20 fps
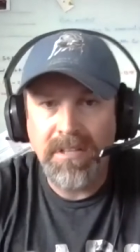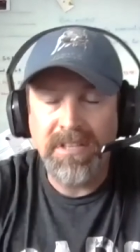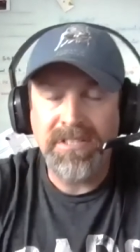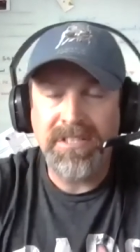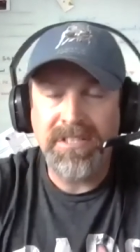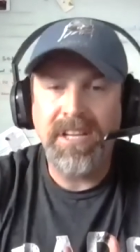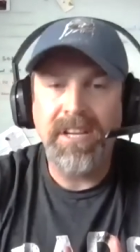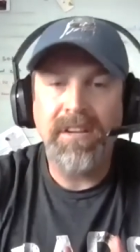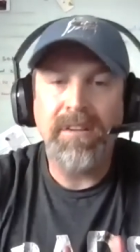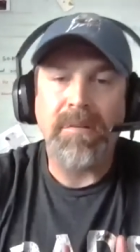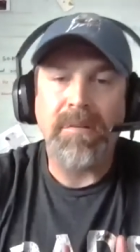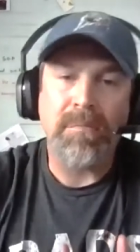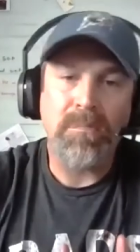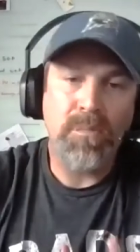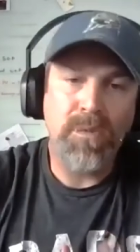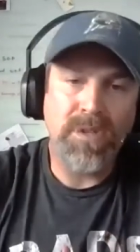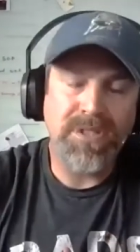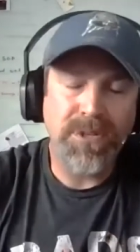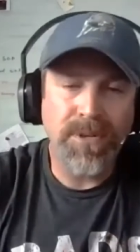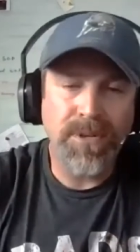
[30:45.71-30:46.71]
to see
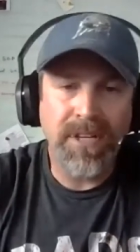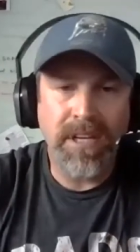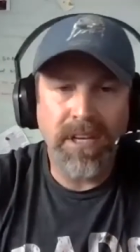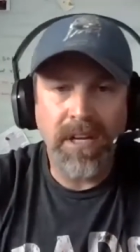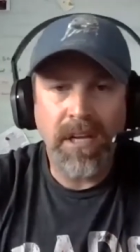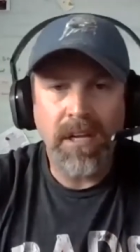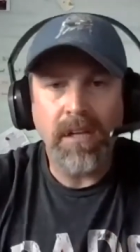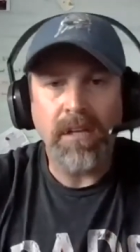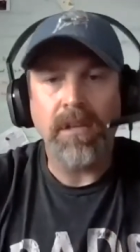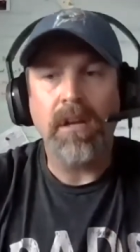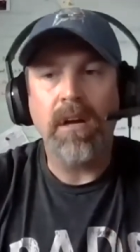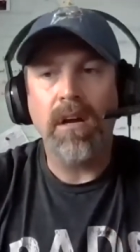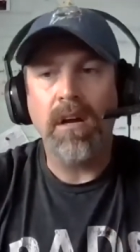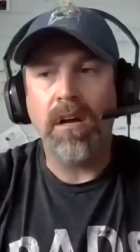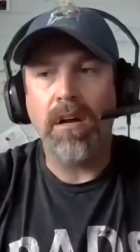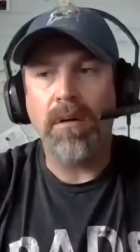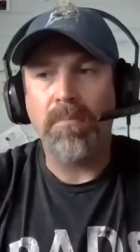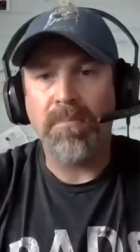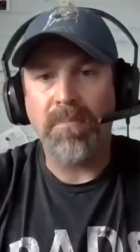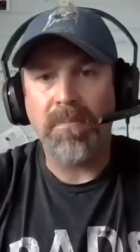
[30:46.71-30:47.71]
once you get in
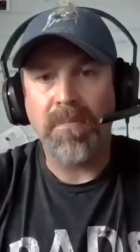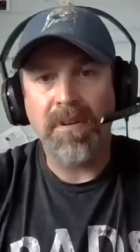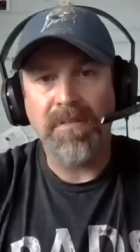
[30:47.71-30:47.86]
um,